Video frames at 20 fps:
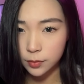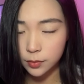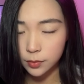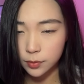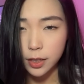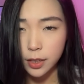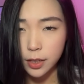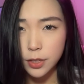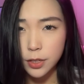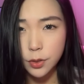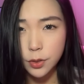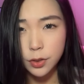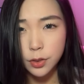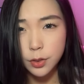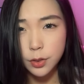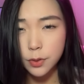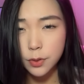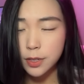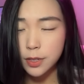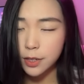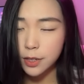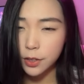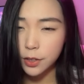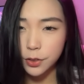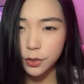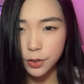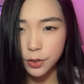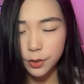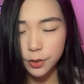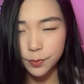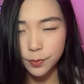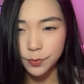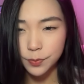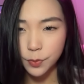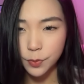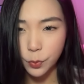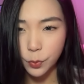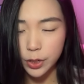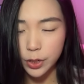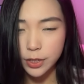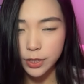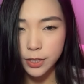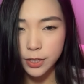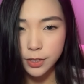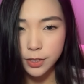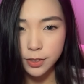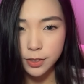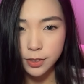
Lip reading: Okay, so this one's a little weird.